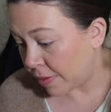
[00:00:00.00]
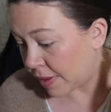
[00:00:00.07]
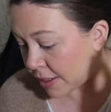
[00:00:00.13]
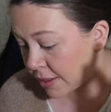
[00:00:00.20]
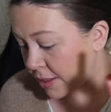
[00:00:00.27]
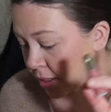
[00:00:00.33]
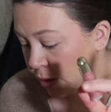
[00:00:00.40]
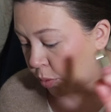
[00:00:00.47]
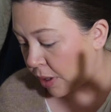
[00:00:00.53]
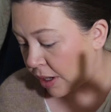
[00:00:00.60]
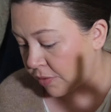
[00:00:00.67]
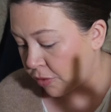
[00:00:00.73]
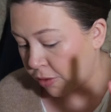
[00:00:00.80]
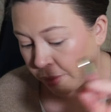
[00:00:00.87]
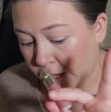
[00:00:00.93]
This is a
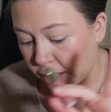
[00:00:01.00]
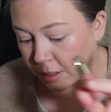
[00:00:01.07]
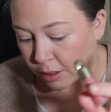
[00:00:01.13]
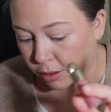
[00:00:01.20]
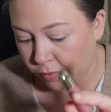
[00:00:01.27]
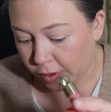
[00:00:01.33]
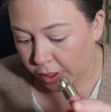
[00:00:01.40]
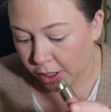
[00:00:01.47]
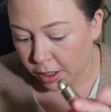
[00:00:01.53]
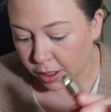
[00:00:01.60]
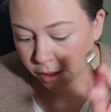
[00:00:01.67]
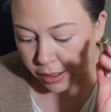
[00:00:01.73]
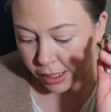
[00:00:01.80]
win for me so far,